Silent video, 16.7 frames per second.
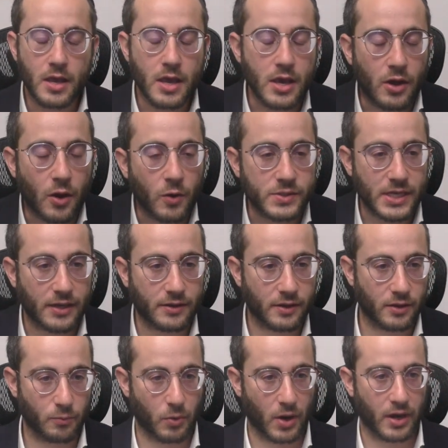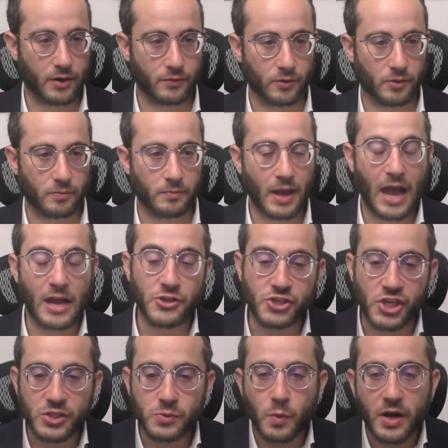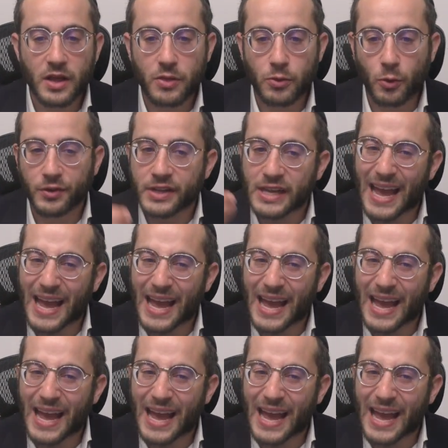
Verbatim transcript: He goes out to the waiting room, and just when he thought